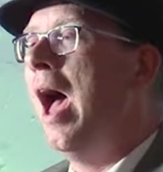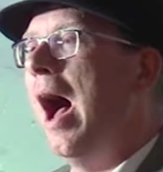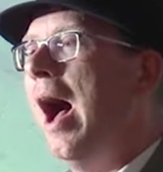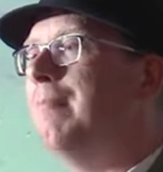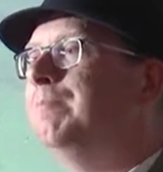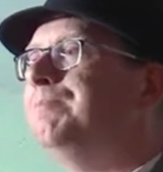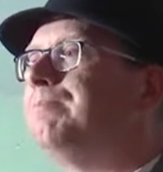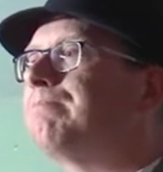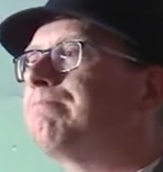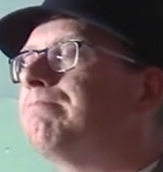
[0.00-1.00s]

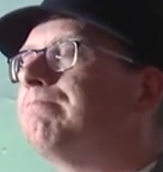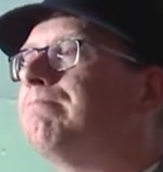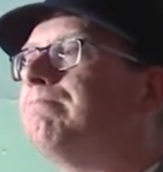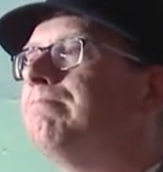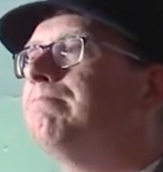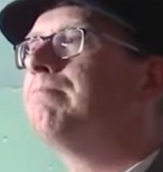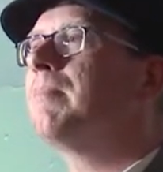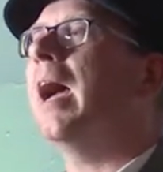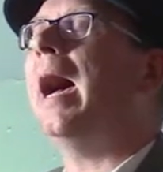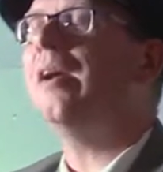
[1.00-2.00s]
Um,
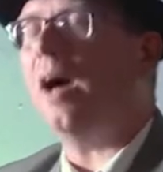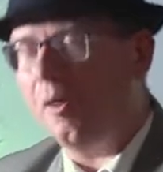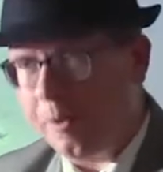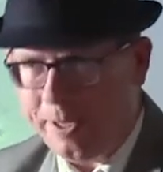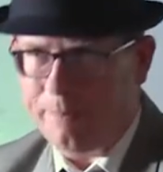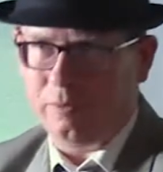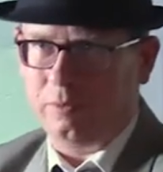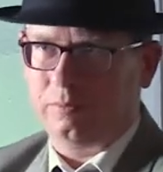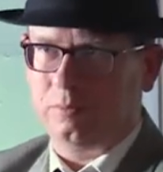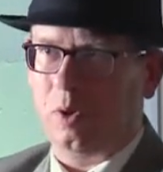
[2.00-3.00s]
and other
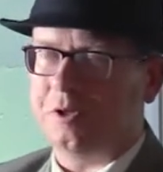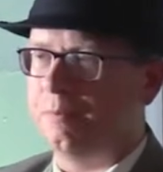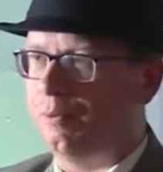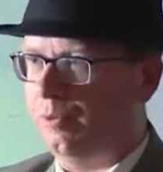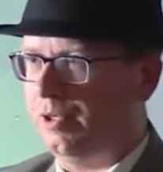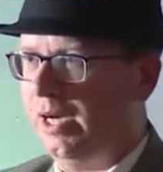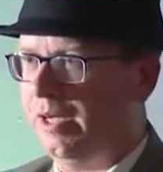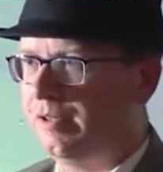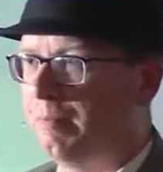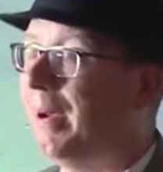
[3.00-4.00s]
people want to
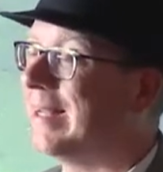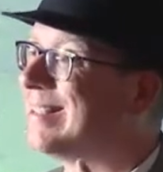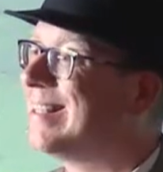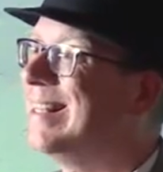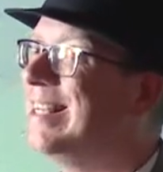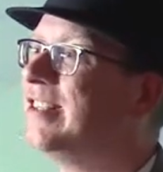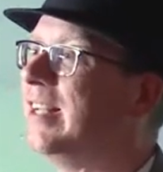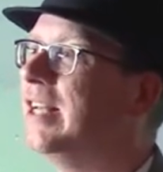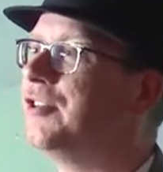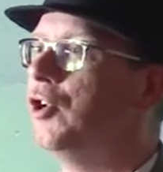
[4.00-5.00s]
broadcast. But
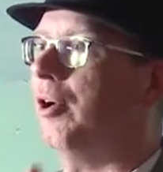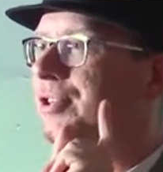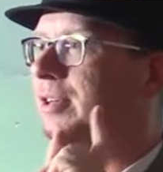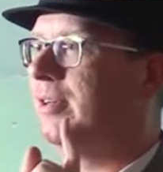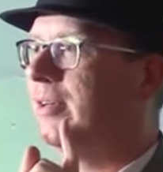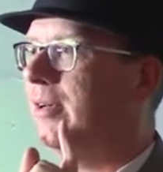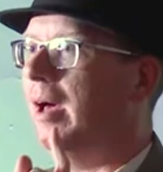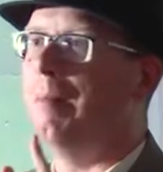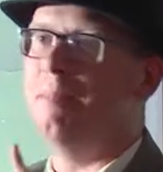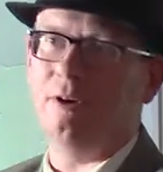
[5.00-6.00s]
this is not
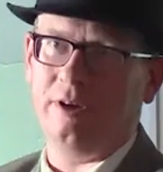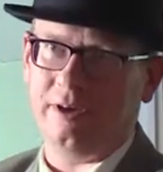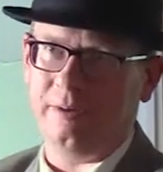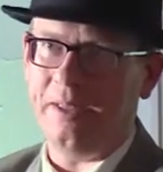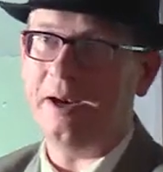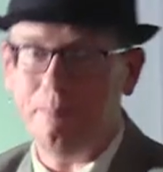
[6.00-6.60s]
America. In